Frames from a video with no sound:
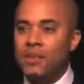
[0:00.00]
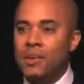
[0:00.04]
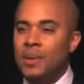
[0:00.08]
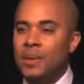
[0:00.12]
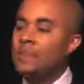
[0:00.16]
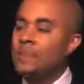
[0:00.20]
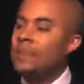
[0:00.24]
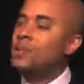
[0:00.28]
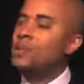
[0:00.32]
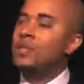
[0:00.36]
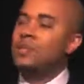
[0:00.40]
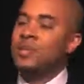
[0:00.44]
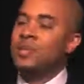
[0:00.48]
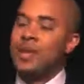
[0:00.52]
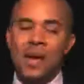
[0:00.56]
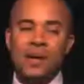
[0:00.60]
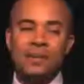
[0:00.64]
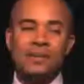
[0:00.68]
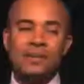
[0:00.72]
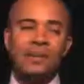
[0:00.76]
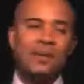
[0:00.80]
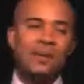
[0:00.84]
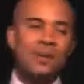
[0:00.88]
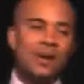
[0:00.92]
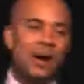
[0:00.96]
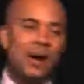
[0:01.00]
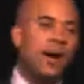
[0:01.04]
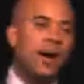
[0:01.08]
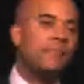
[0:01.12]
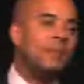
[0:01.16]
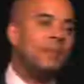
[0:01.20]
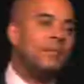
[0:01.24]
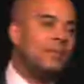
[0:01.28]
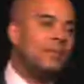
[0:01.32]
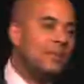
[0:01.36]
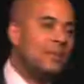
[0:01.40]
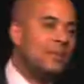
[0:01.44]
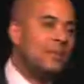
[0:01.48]
But let me just ask a
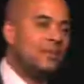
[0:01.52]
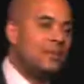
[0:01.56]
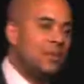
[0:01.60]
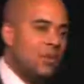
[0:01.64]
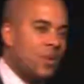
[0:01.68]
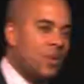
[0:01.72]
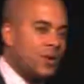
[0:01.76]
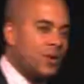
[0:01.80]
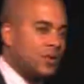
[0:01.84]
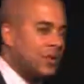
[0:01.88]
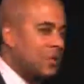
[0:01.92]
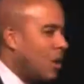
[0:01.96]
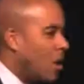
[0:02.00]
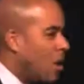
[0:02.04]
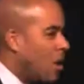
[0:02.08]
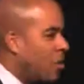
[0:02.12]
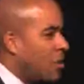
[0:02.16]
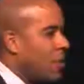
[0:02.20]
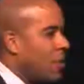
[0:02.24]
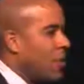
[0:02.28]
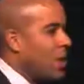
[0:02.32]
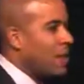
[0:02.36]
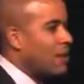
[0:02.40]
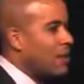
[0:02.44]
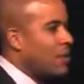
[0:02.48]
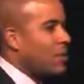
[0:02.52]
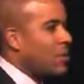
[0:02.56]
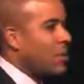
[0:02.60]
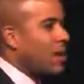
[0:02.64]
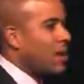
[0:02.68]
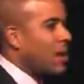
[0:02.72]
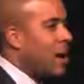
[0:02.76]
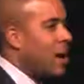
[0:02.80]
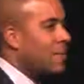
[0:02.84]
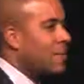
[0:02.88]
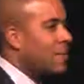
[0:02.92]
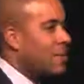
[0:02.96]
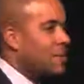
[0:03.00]
common sense question. Although I know
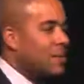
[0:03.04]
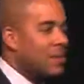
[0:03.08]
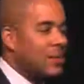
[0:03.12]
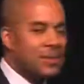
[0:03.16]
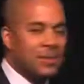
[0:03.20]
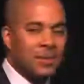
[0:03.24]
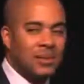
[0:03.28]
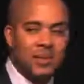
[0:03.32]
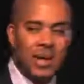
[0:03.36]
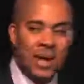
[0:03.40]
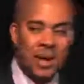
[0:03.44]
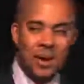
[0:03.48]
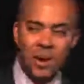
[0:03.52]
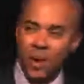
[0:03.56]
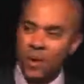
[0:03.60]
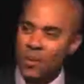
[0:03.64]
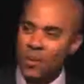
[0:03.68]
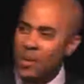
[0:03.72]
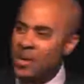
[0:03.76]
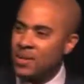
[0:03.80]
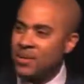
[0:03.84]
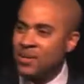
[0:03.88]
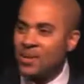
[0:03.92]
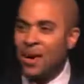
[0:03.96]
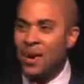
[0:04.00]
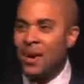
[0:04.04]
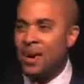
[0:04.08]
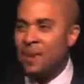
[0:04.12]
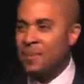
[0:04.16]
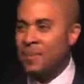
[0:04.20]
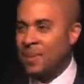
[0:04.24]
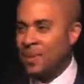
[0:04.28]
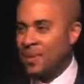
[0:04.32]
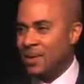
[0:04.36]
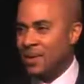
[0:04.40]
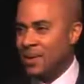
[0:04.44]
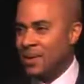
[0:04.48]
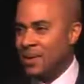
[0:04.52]
common sense is not always
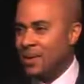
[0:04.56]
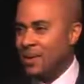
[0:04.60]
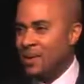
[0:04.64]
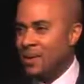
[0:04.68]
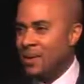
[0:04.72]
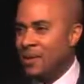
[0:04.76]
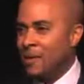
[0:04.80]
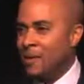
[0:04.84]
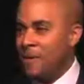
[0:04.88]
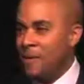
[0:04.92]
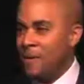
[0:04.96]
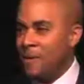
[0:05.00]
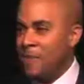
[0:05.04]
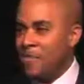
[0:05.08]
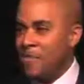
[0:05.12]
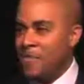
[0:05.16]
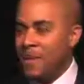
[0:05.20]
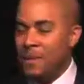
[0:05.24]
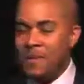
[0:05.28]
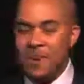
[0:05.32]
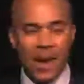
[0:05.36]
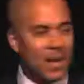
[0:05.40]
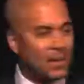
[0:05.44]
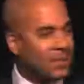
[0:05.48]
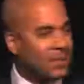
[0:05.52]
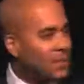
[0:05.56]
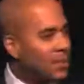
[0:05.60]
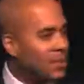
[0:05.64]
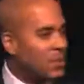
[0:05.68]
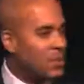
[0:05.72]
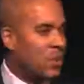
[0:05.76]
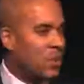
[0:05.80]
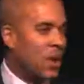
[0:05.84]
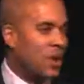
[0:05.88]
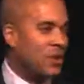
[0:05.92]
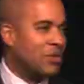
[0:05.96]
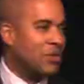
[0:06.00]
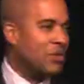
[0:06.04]
common. Let me ask
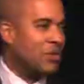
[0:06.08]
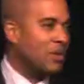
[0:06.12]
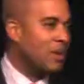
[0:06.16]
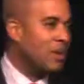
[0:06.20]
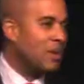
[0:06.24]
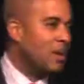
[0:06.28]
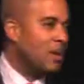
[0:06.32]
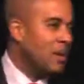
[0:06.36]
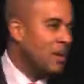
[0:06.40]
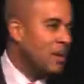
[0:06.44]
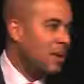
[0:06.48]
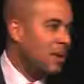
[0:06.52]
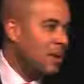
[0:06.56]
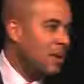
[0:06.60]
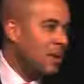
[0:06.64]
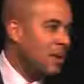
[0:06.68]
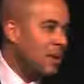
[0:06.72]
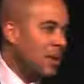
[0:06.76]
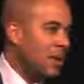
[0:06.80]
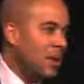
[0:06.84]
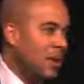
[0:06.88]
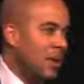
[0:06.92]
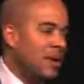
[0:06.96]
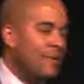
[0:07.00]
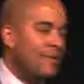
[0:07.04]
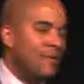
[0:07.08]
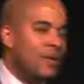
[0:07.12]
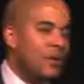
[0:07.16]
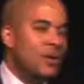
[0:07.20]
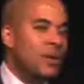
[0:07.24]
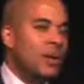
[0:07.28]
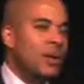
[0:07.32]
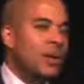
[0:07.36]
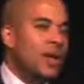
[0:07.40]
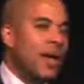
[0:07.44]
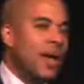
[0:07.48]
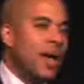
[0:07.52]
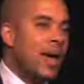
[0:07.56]
this question. If
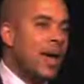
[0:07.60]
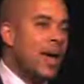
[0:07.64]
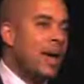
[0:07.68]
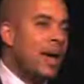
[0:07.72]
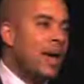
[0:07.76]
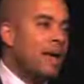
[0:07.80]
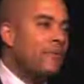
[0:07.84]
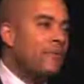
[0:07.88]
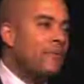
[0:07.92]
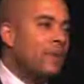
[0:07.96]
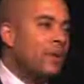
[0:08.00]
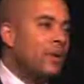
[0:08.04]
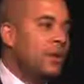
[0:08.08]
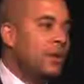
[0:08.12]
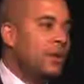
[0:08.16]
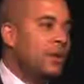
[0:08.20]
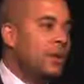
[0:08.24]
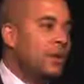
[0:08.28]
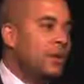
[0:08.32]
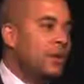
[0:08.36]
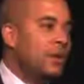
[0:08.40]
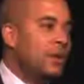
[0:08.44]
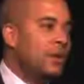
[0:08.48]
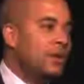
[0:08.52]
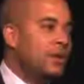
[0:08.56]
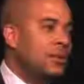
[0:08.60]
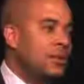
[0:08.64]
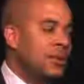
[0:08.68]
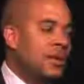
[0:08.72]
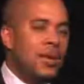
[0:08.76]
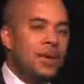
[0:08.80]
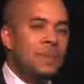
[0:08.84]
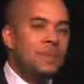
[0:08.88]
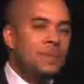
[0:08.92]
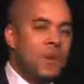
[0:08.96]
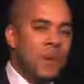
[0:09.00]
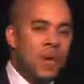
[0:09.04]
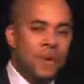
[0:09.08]
you could have
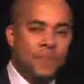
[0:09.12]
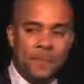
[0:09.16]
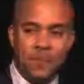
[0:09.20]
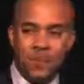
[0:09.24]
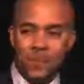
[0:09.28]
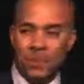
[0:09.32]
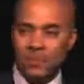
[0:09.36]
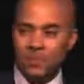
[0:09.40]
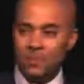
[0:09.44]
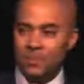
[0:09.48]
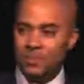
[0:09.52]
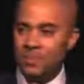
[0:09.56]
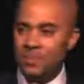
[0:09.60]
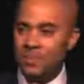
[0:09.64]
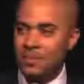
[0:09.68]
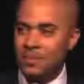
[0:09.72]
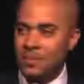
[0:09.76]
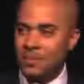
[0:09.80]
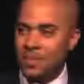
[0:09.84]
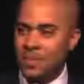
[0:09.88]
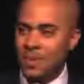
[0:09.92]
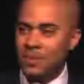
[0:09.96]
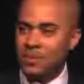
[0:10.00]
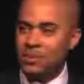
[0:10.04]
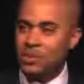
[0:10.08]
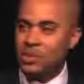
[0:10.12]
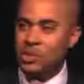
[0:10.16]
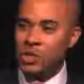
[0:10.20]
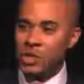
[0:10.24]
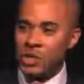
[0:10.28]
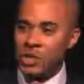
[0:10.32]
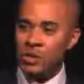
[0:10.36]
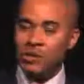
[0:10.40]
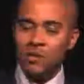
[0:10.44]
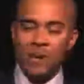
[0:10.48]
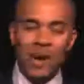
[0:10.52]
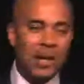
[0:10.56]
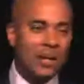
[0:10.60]
10 people
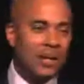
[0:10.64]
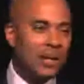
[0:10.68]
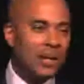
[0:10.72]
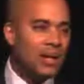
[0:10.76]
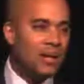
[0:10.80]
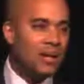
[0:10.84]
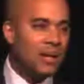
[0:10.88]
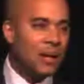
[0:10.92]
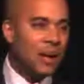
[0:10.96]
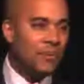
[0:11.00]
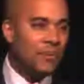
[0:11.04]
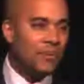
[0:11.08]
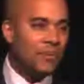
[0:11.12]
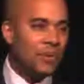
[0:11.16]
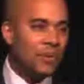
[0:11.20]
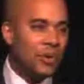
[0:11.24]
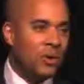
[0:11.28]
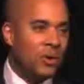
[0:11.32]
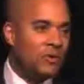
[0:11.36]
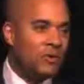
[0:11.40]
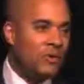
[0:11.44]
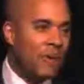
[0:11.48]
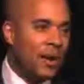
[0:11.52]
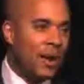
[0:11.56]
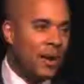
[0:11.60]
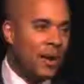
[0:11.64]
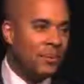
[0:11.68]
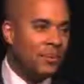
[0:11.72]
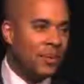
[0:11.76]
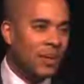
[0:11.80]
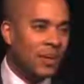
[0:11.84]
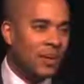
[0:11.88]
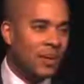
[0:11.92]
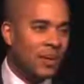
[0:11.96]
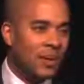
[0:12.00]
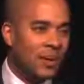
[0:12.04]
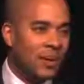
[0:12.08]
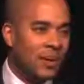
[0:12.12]
generating income for your
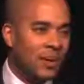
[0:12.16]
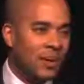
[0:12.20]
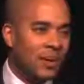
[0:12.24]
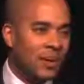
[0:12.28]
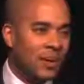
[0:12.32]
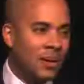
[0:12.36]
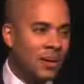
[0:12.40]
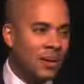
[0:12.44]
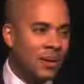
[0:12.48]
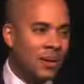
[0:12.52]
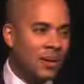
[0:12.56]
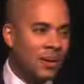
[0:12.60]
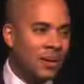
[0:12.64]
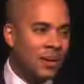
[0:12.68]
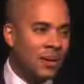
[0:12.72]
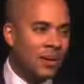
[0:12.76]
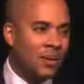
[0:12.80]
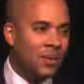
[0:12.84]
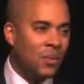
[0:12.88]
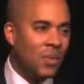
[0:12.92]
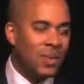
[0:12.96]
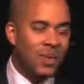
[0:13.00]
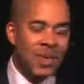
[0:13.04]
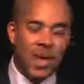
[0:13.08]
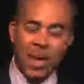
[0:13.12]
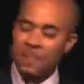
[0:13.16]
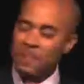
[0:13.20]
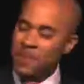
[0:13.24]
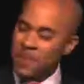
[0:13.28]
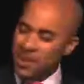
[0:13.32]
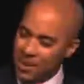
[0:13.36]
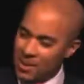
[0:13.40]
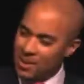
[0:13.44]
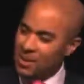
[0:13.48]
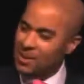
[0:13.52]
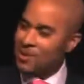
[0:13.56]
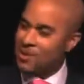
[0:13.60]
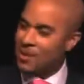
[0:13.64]
family, would that
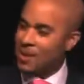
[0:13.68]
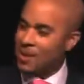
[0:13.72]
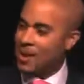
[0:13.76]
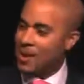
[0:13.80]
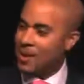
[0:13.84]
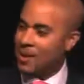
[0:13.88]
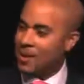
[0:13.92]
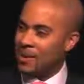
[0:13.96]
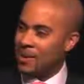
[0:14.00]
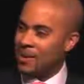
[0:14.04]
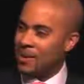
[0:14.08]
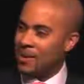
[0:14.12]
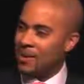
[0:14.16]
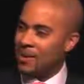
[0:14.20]
be a good thing?